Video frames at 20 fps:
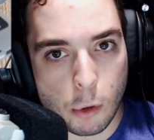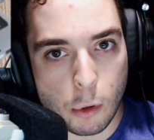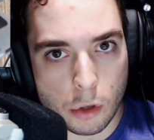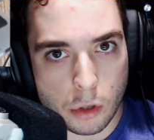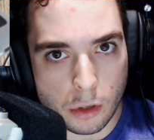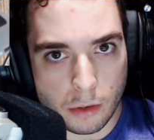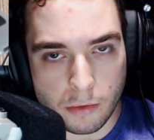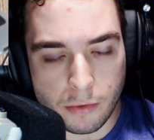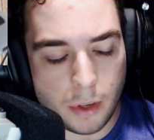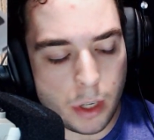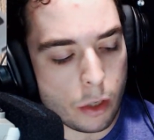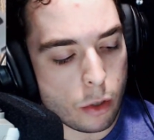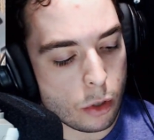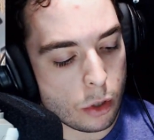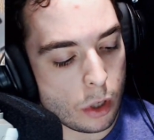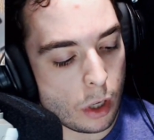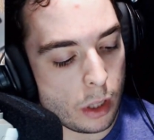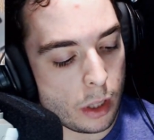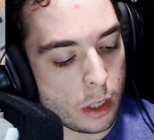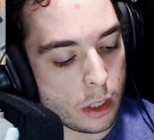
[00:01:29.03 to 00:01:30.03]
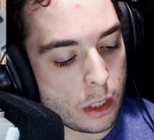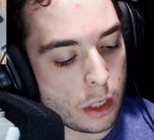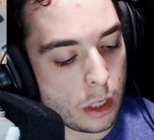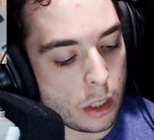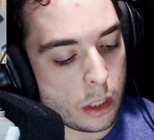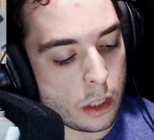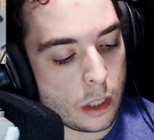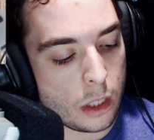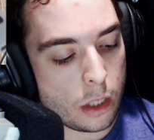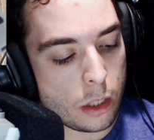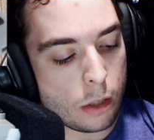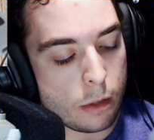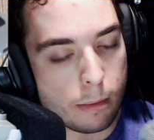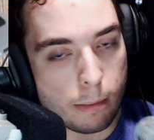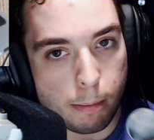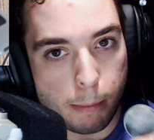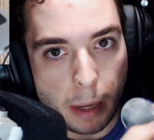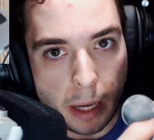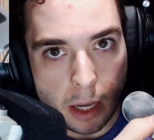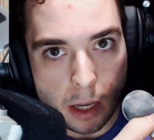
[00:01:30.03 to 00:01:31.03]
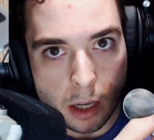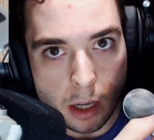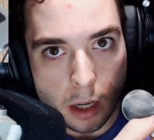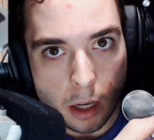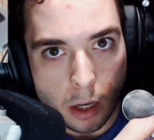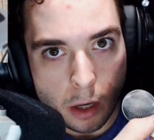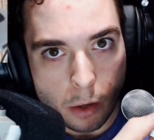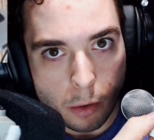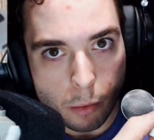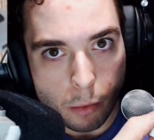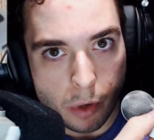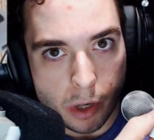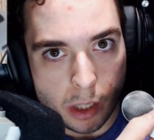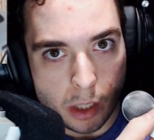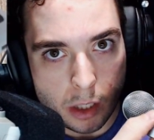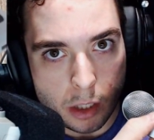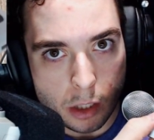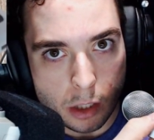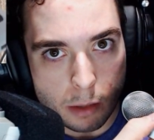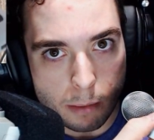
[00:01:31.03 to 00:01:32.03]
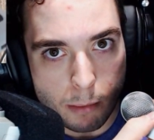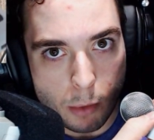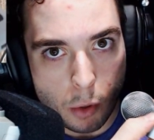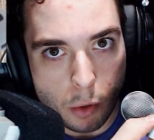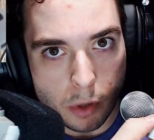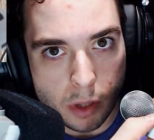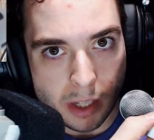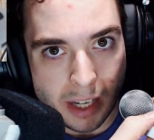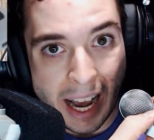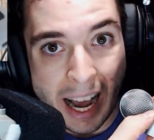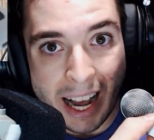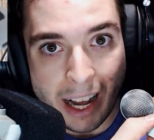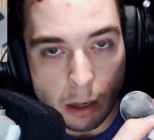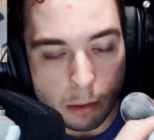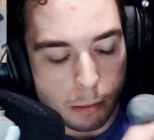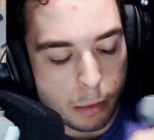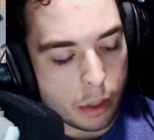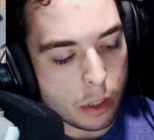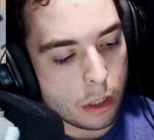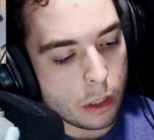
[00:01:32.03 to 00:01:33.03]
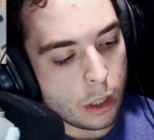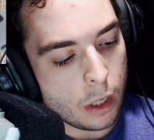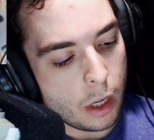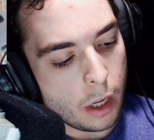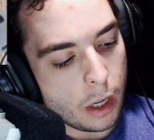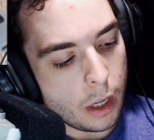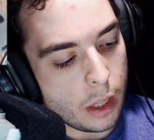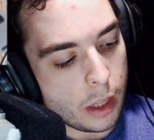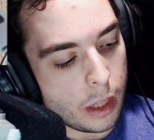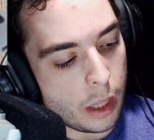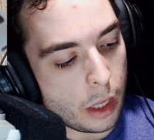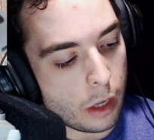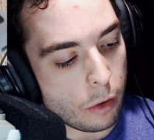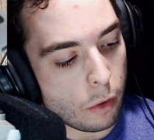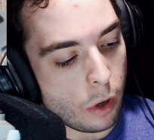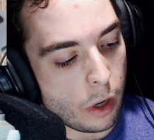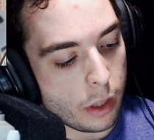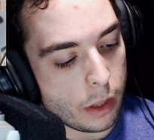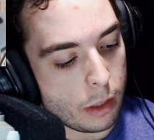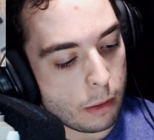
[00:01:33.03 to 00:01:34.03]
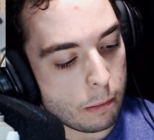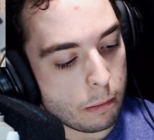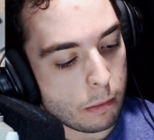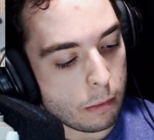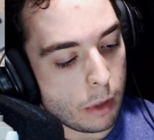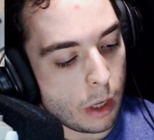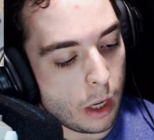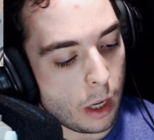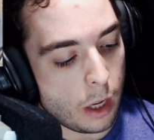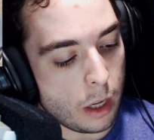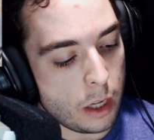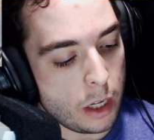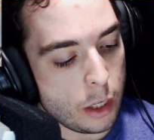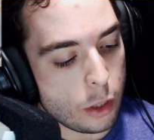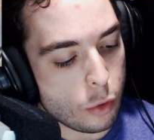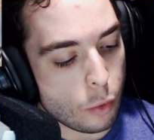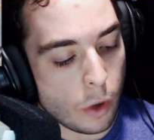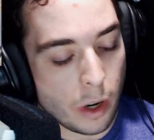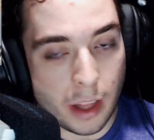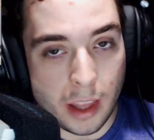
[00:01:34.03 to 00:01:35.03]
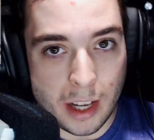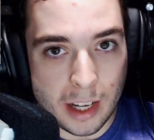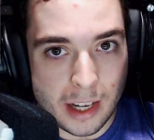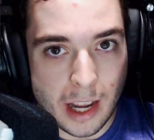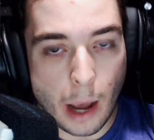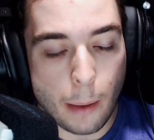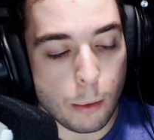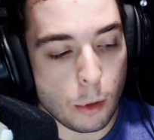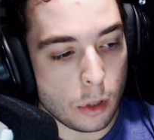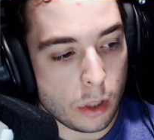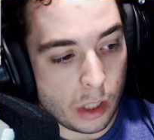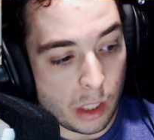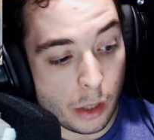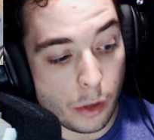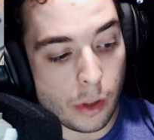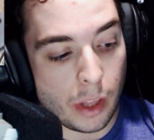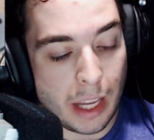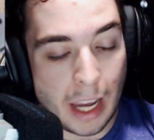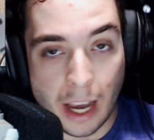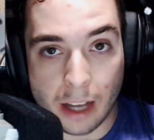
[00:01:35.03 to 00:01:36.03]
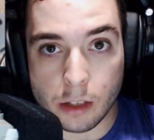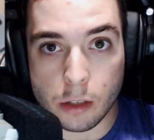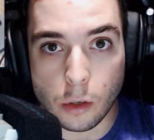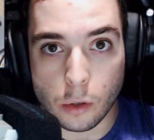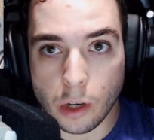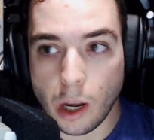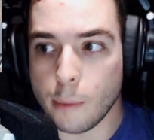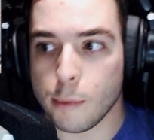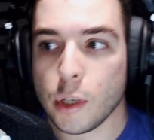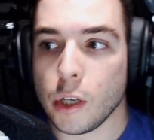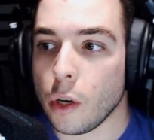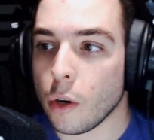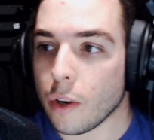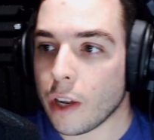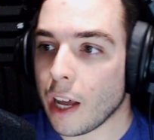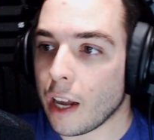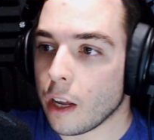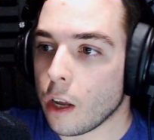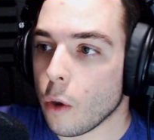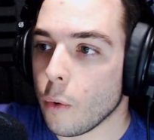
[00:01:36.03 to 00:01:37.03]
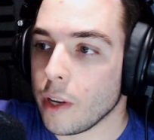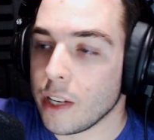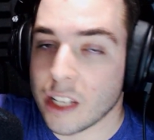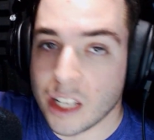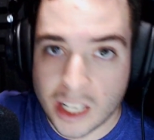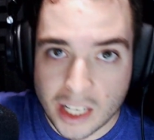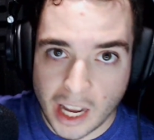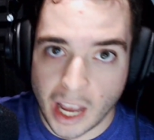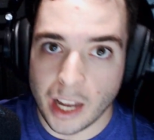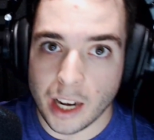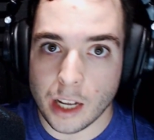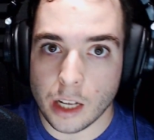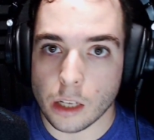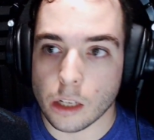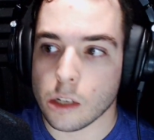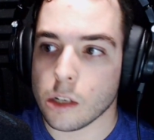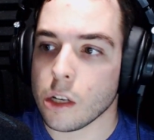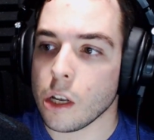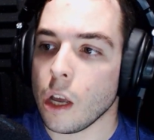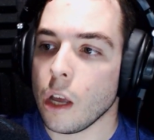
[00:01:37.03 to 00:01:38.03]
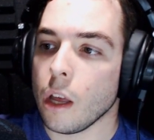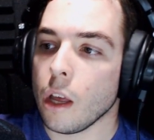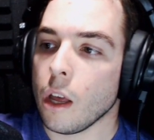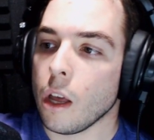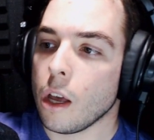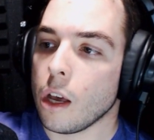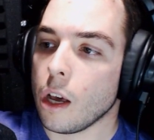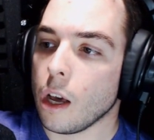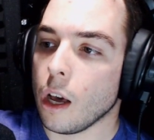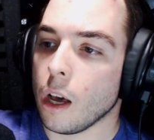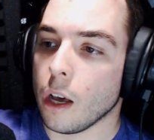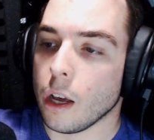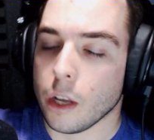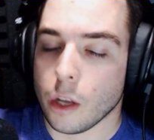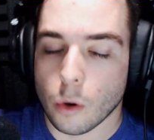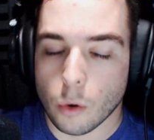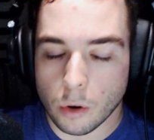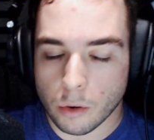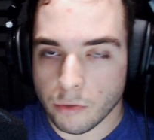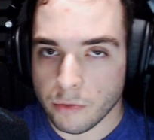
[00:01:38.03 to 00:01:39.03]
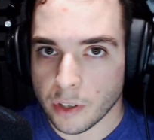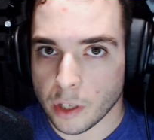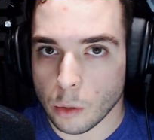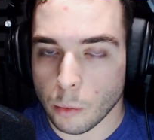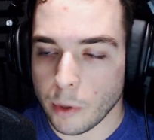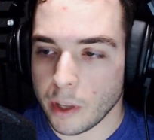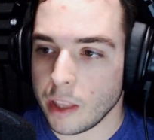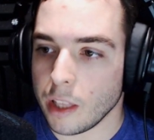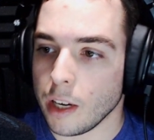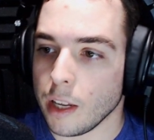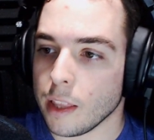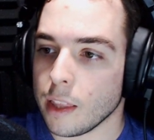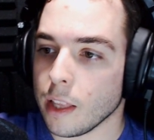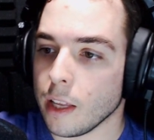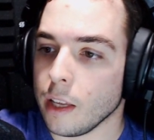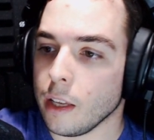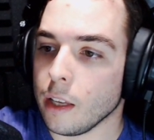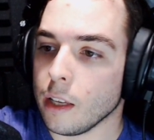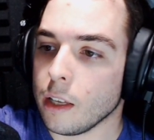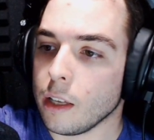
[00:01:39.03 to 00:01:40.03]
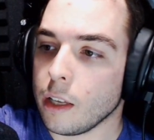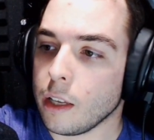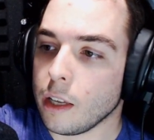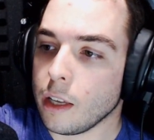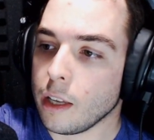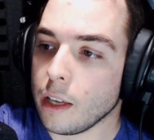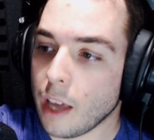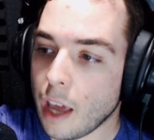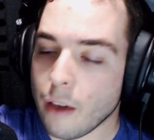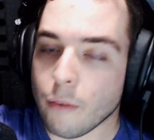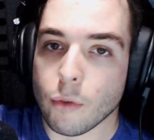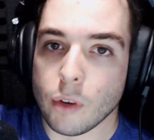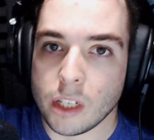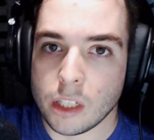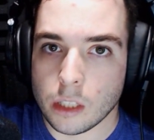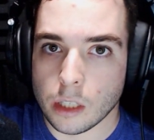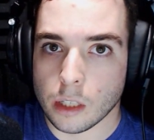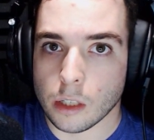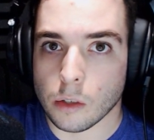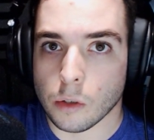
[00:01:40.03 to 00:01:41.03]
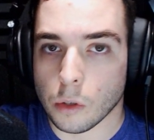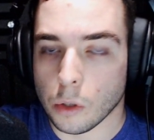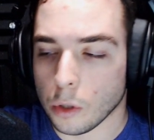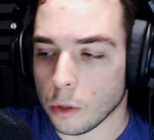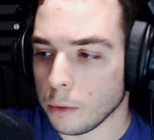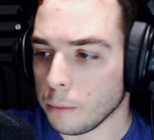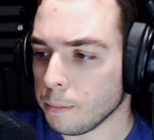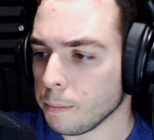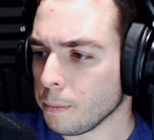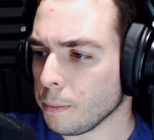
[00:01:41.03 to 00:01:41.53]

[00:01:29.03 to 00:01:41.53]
and features on this is these big, really smooth knobs that are on them. Each one of the adapters literally has its own knob, so you don't got to go into settings, or fiddle with anything. Every single